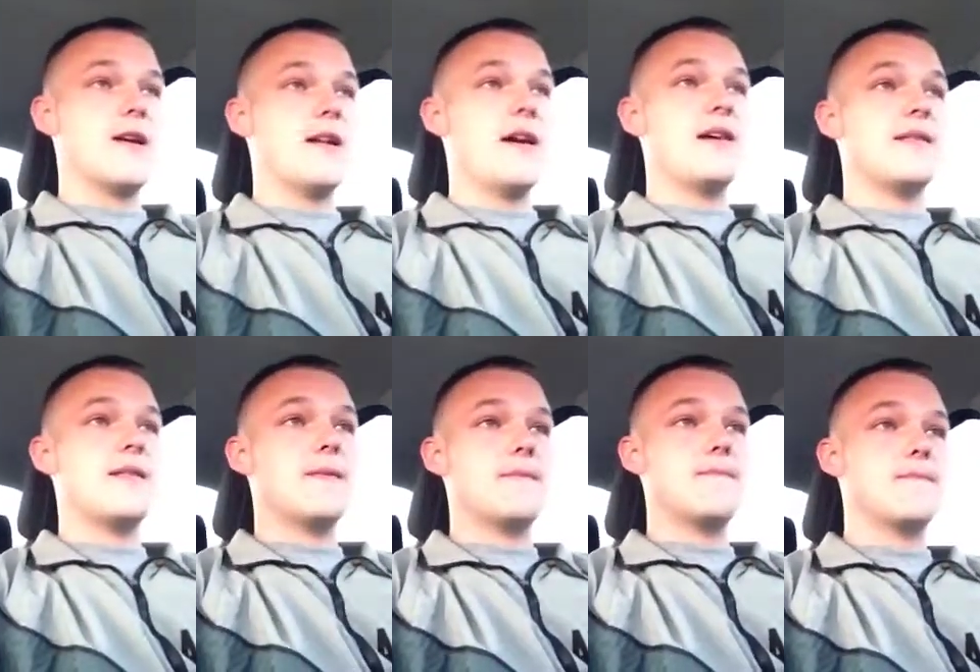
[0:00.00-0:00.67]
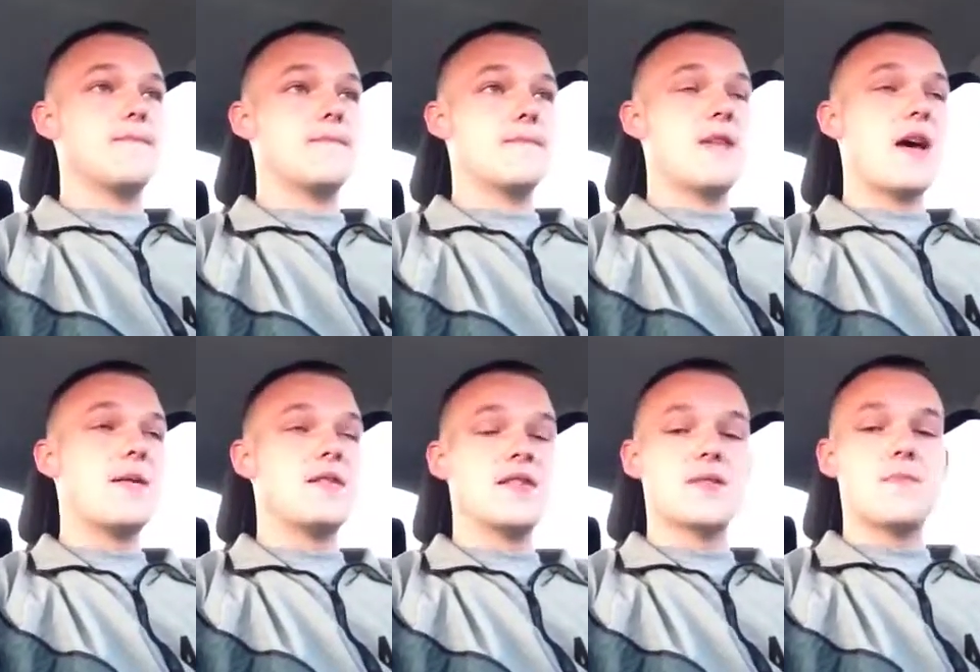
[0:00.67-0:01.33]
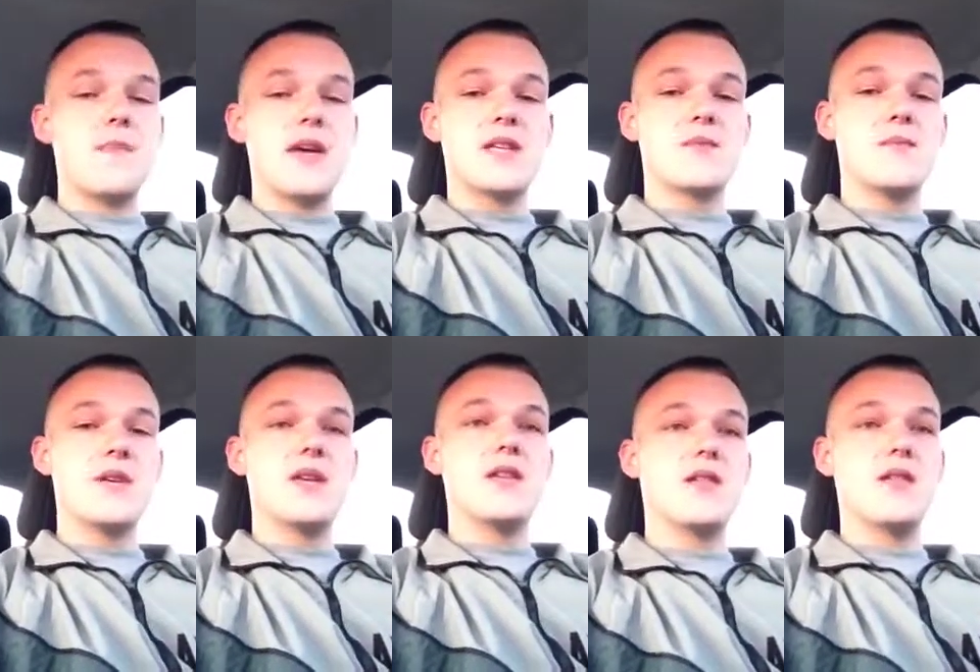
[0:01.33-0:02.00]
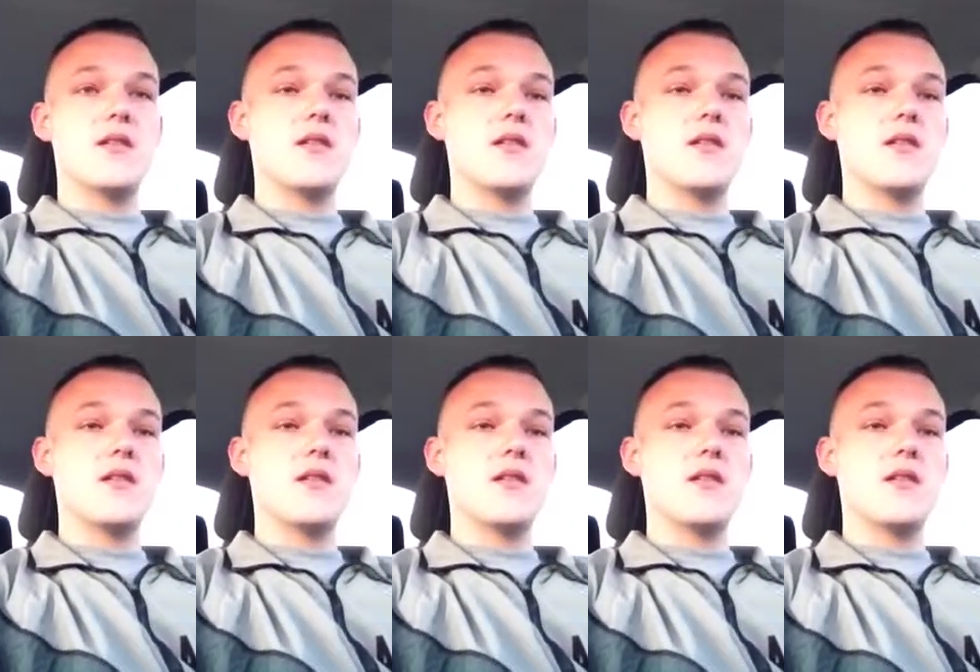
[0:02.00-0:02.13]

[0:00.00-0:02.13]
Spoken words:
that just makes me